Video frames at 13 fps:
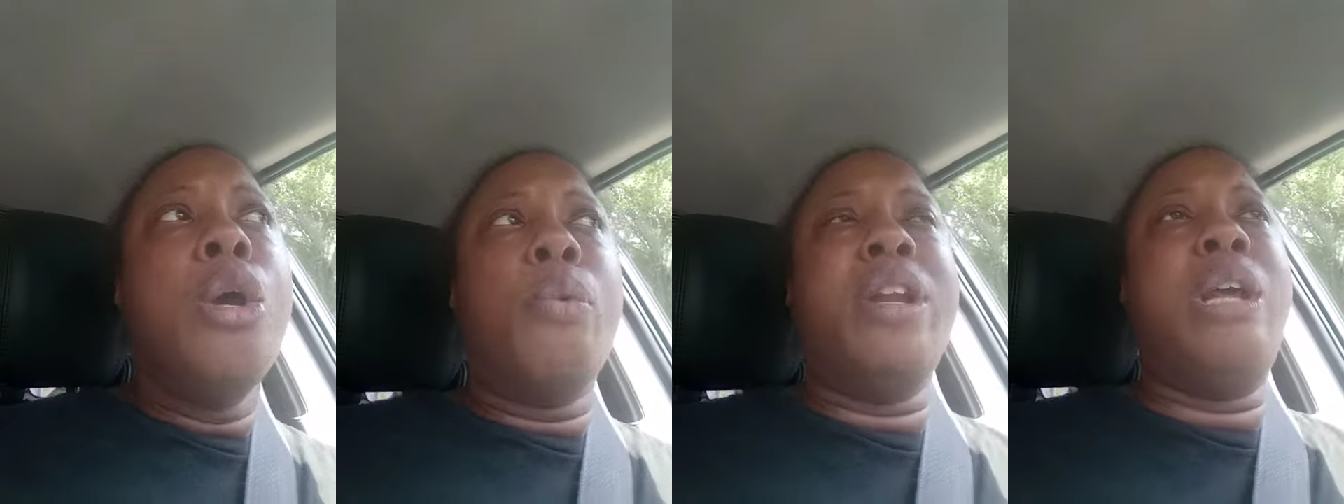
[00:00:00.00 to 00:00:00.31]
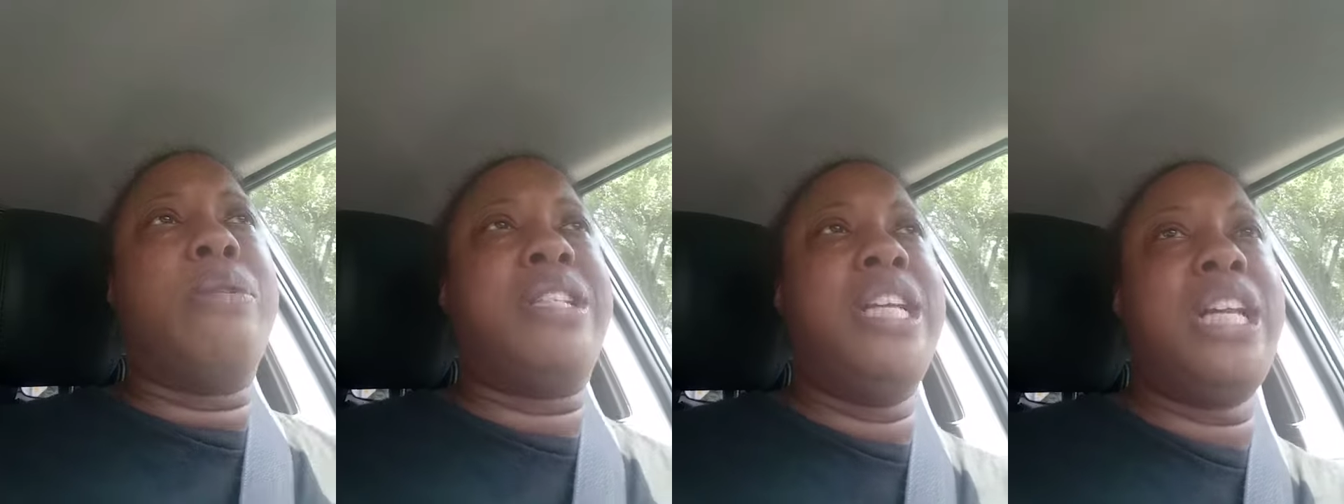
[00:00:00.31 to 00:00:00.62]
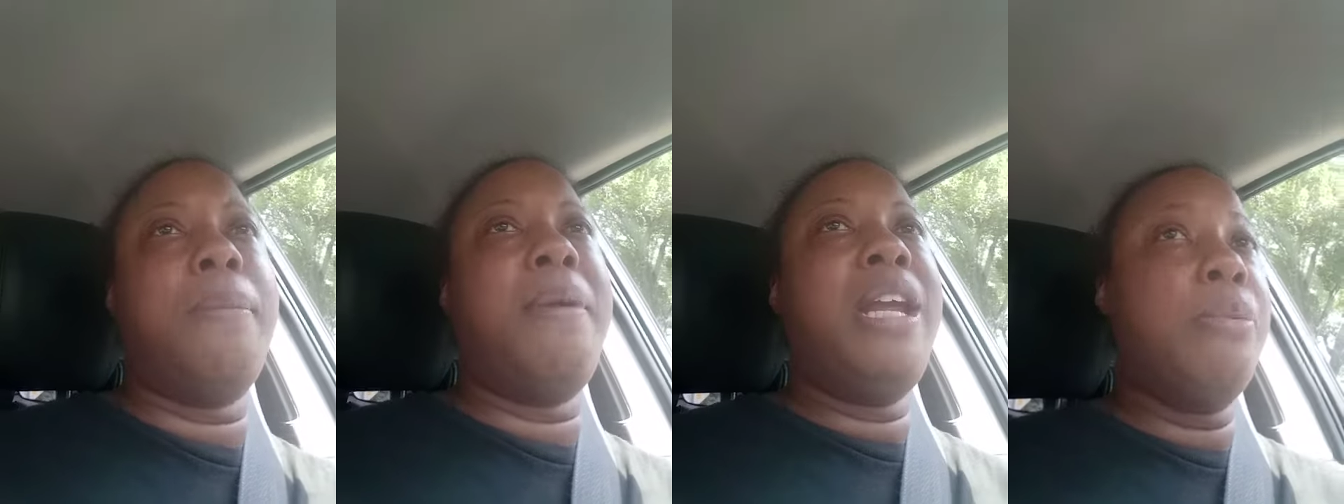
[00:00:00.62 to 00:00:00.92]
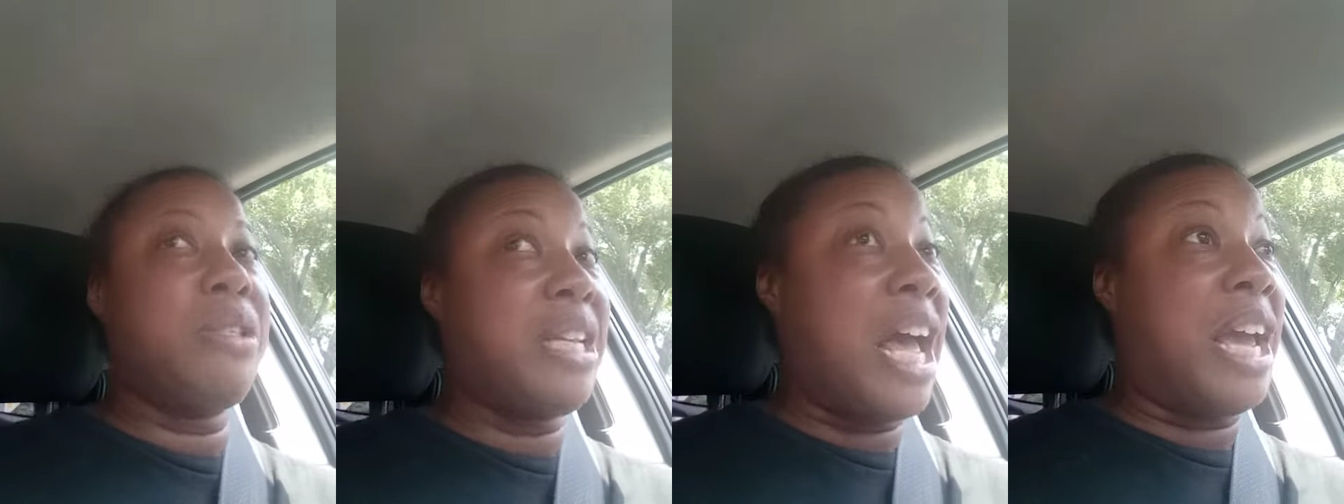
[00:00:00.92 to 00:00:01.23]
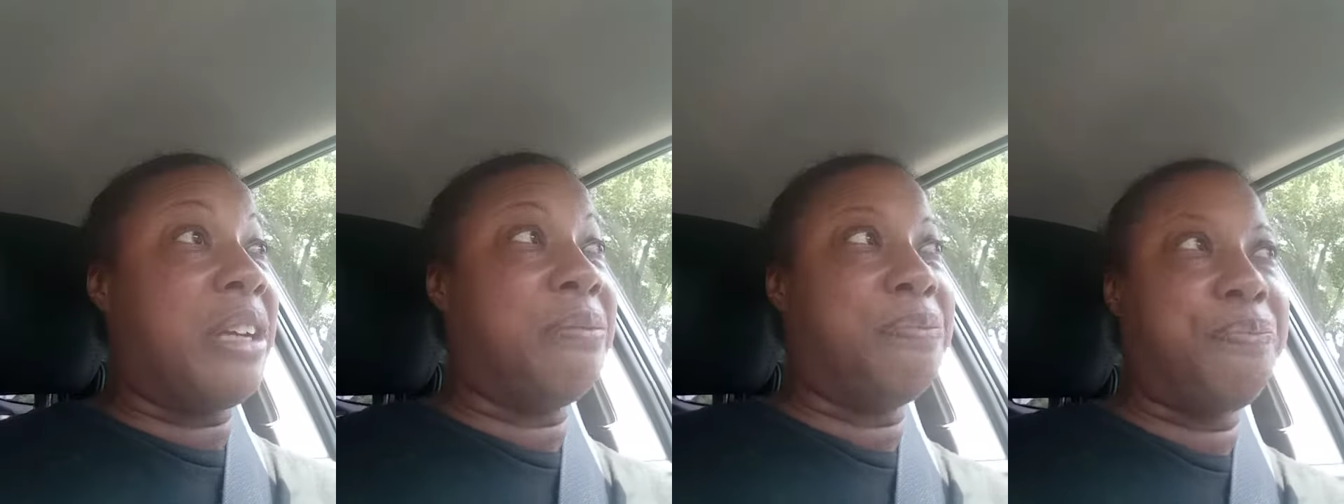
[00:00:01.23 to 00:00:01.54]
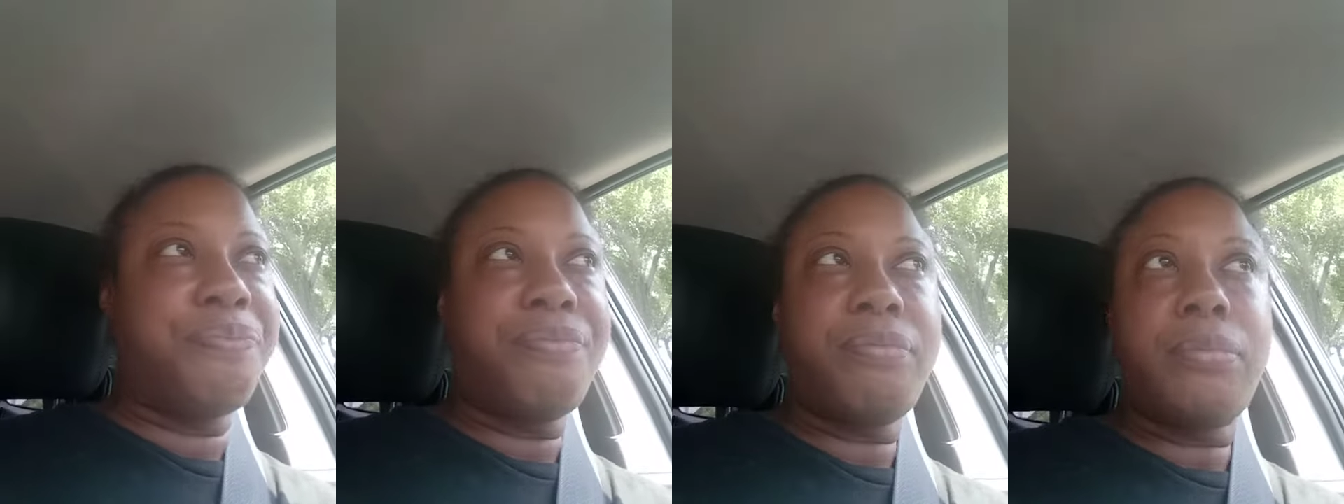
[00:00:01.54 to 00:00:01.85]
When he was looking at me, he was like,
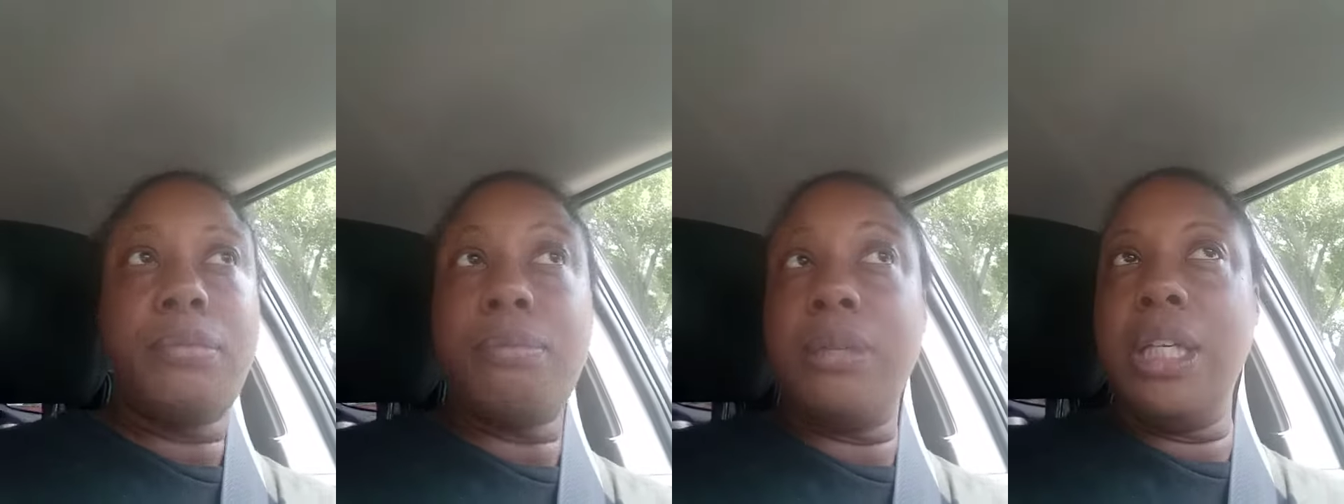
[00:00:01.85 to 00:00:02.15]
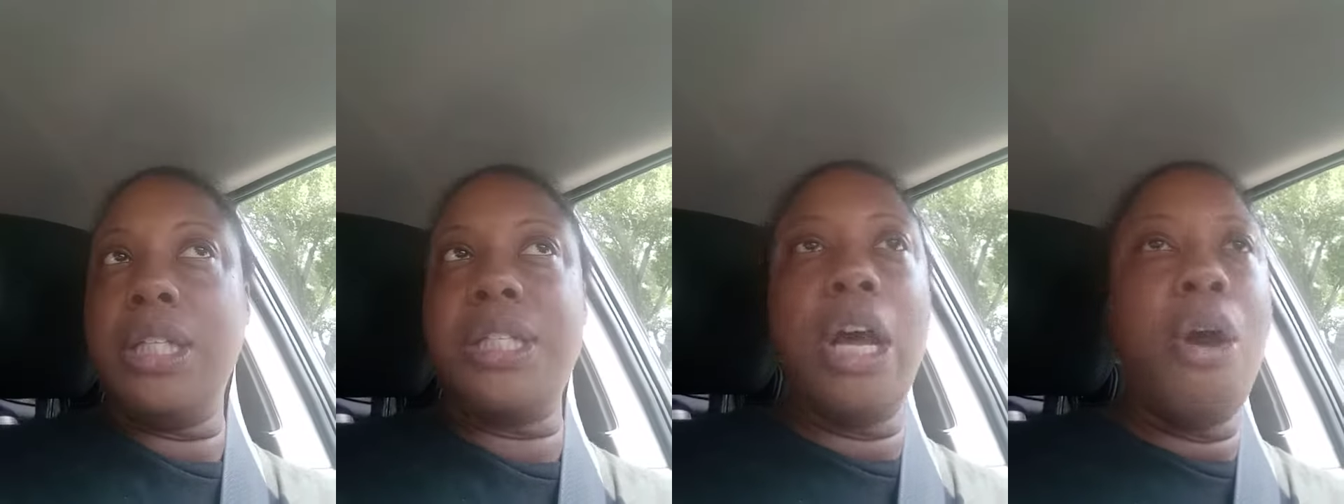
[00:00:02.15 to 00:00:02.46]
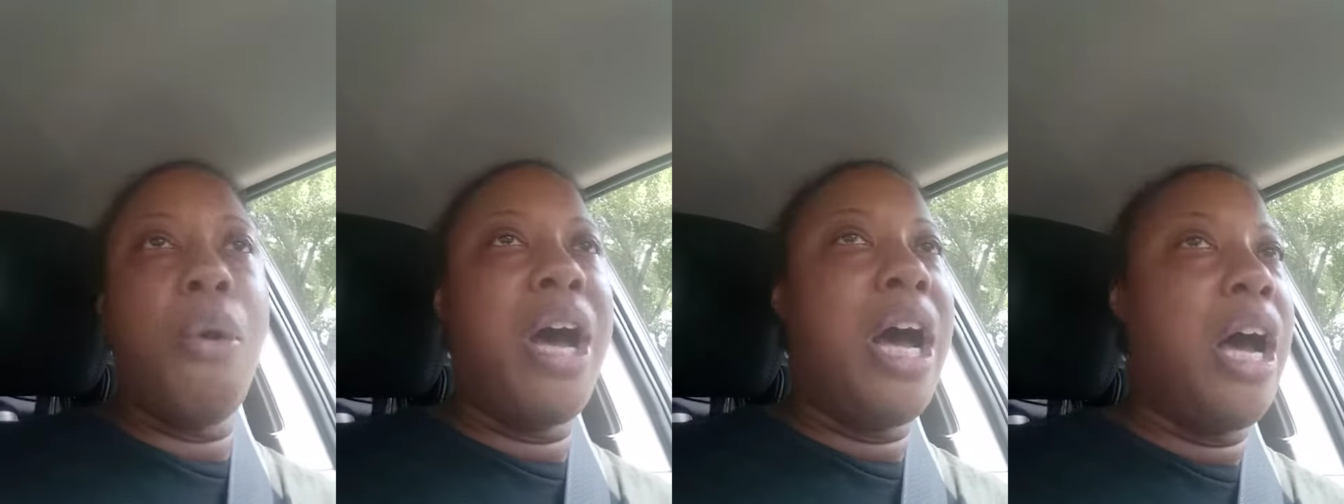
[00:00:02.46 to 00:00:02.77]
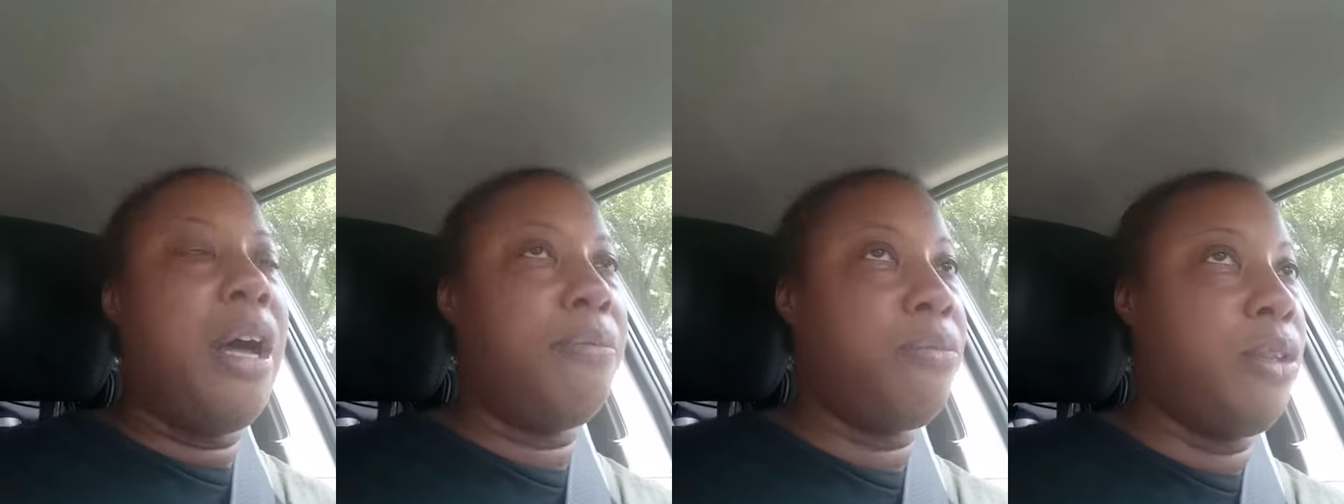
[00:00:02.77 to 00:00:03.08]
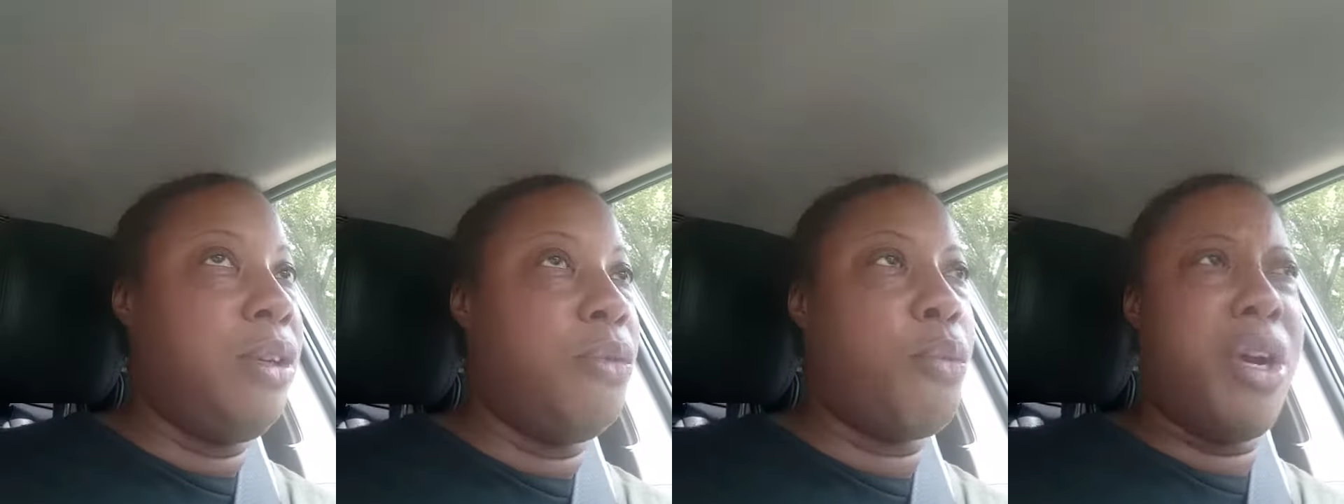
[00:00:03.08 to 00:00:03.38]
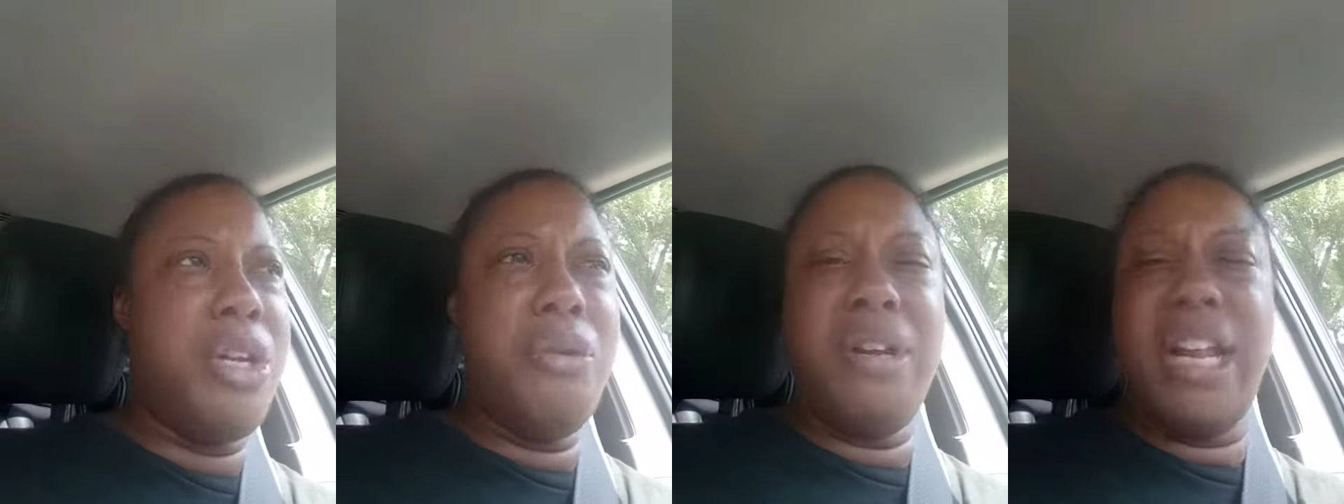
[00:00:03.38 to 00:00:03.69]
so,
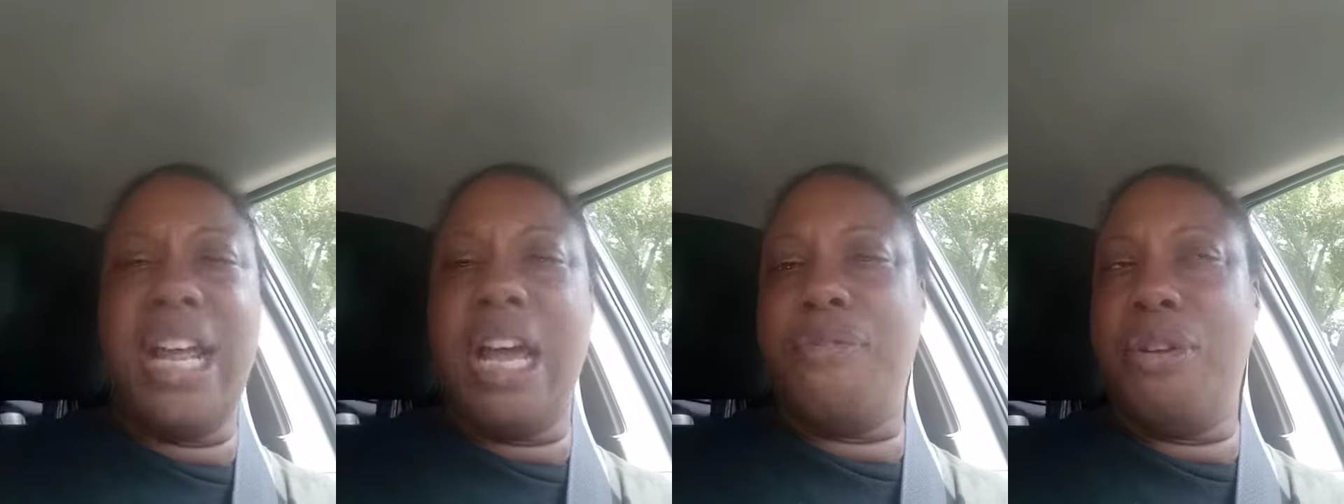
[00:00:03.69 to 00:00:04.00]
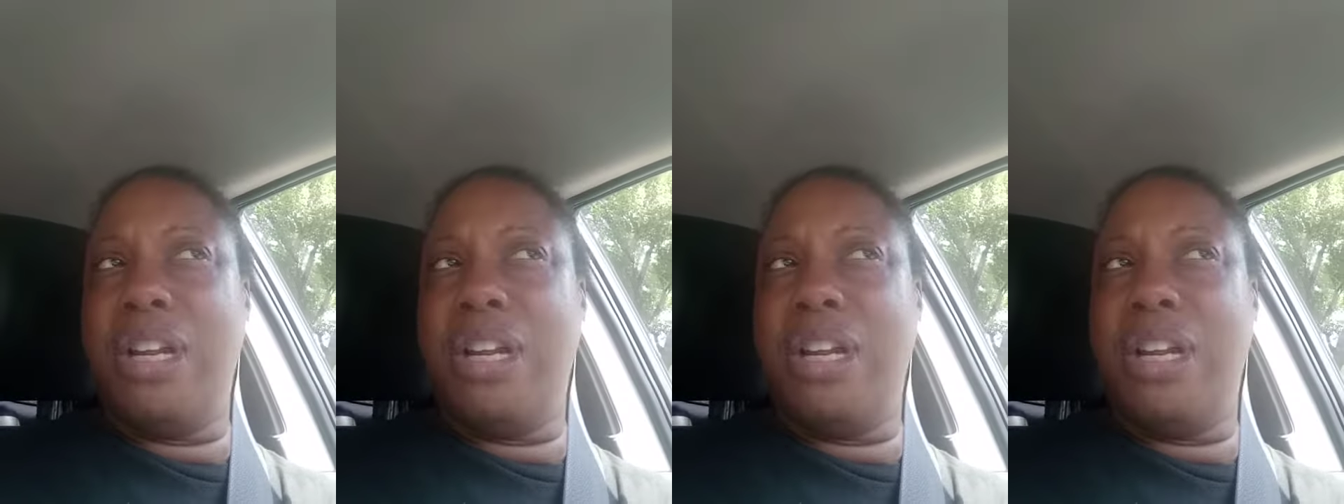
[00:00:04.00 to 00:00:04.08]
where do you live?